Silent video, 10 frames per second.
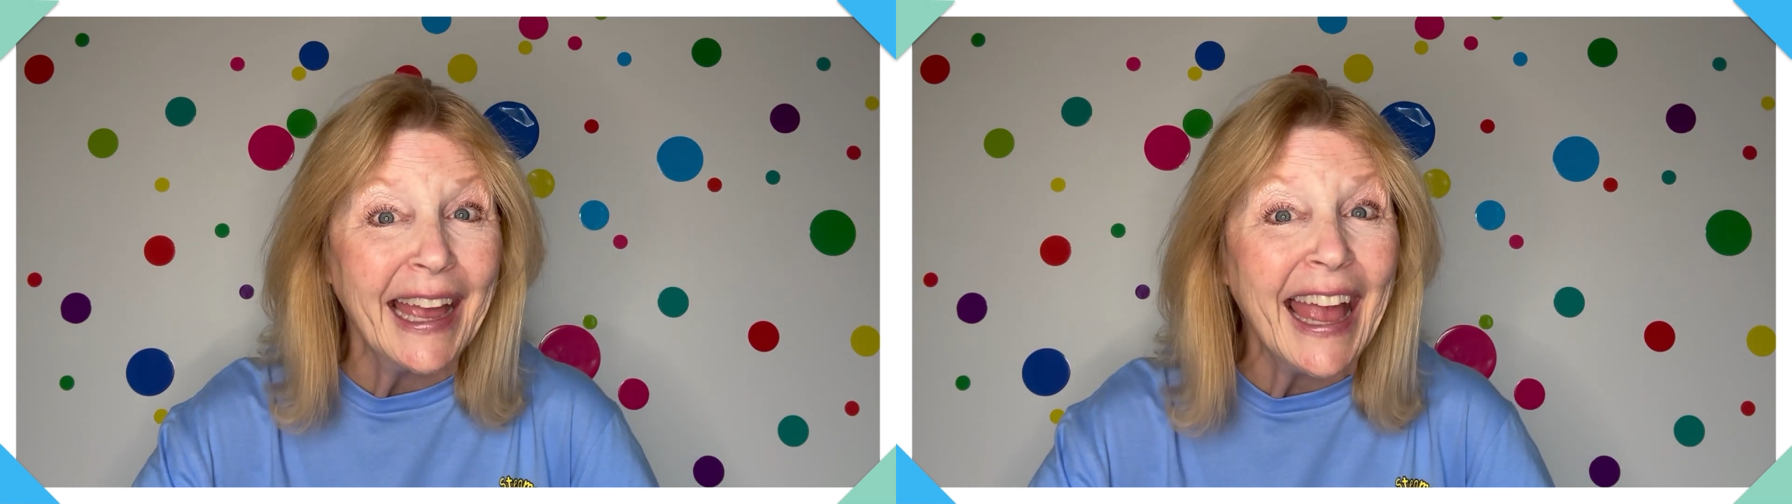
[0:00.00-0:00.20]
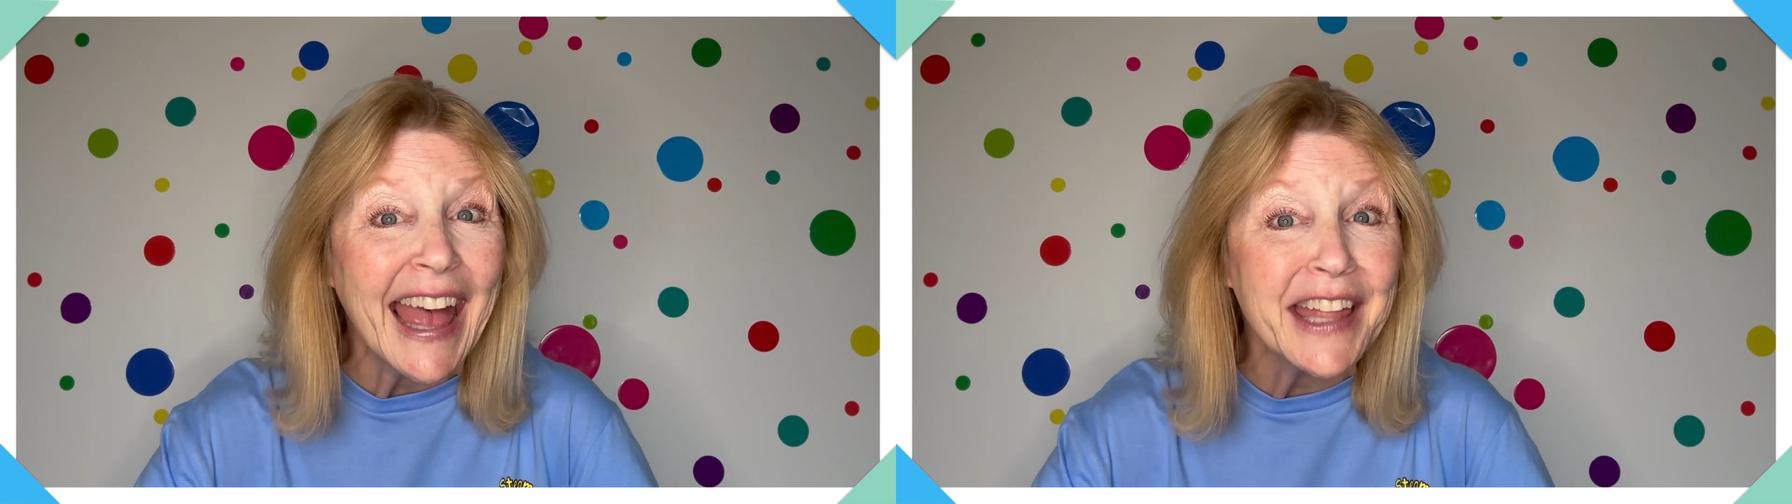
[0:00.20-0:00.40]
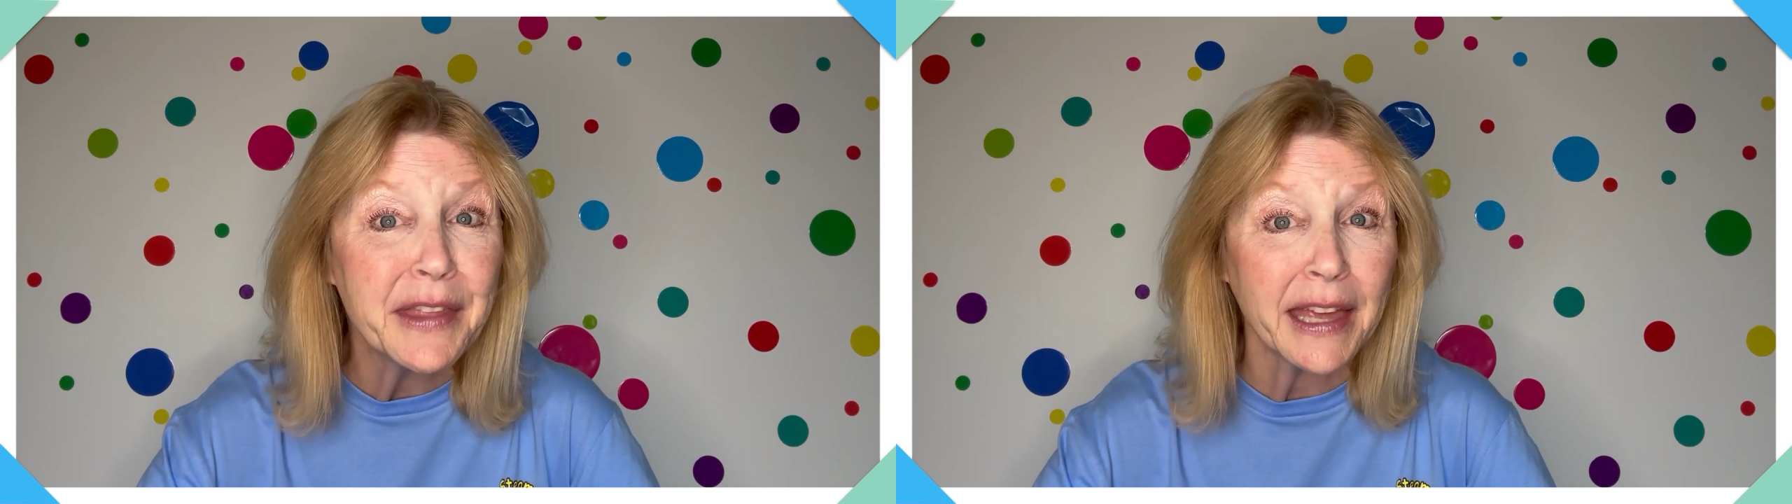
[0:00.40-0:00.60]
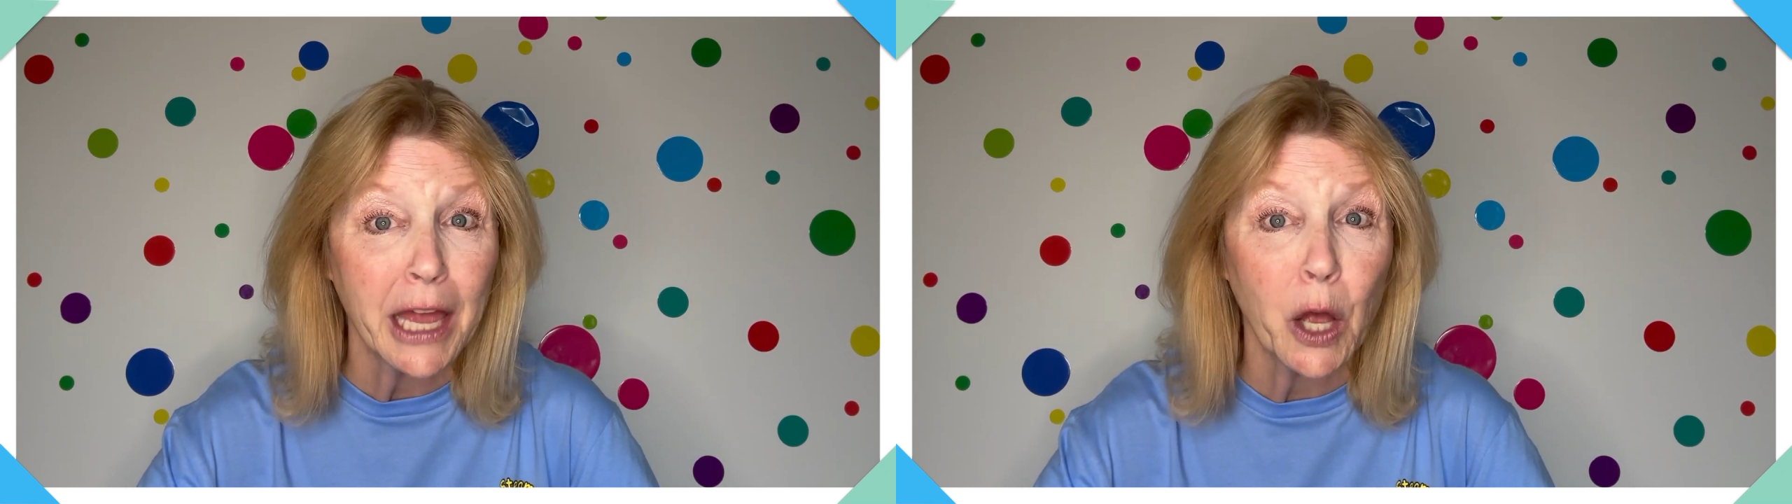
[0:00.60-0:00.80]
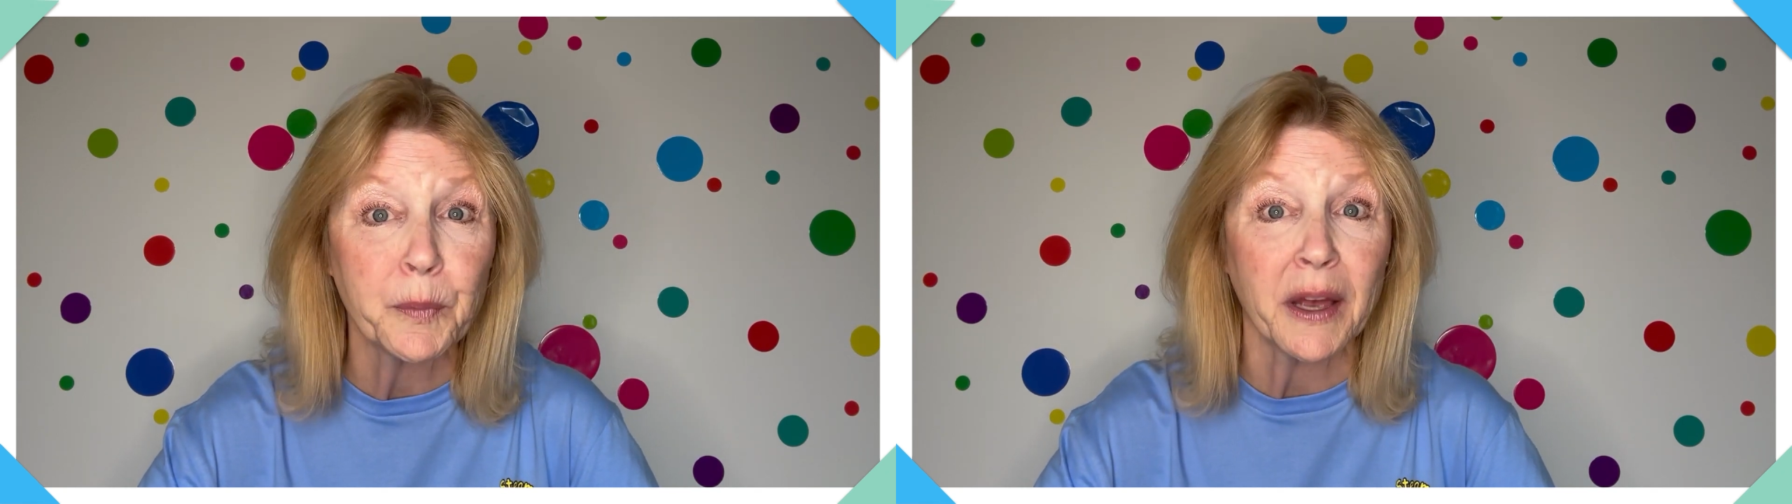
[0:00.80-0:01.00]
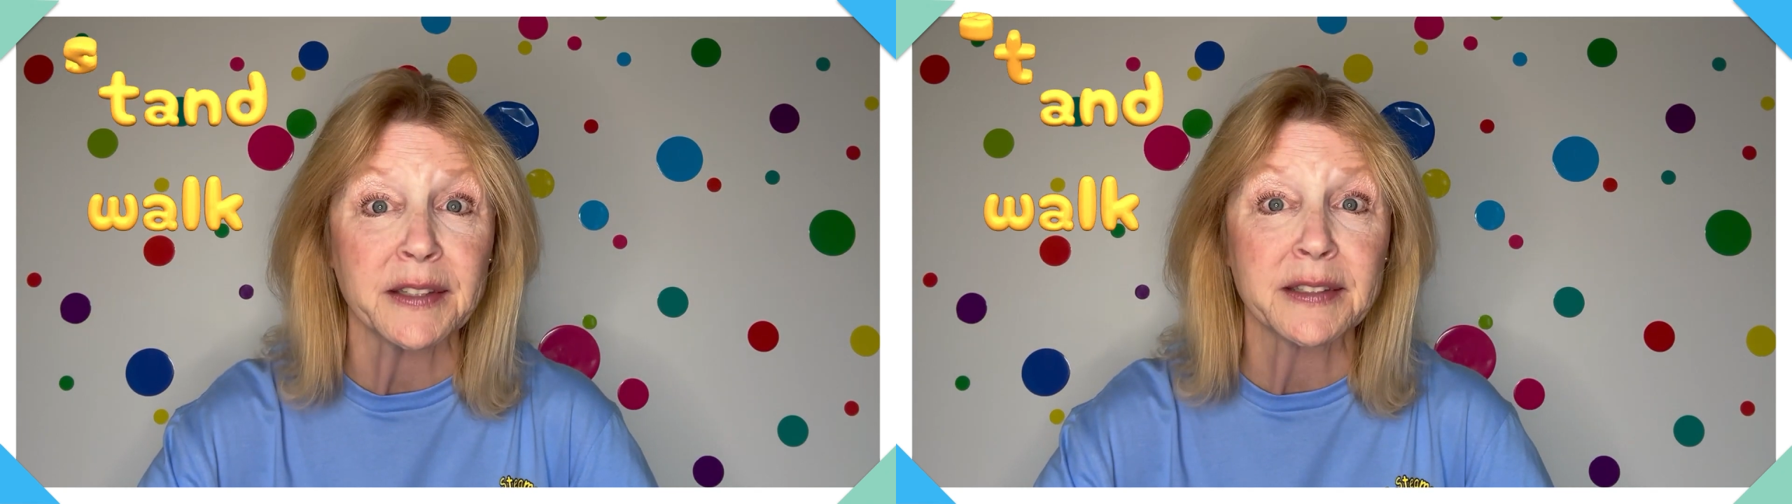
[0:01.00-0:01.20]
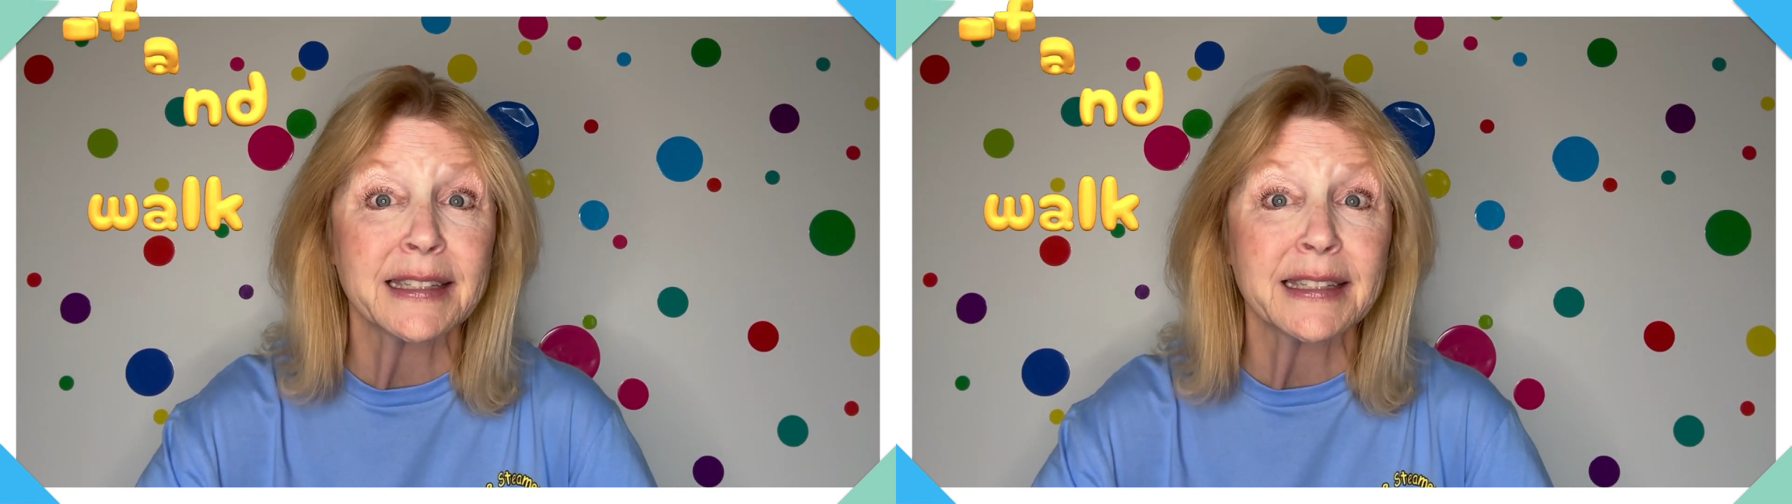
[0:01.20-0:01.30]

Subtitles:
and that help us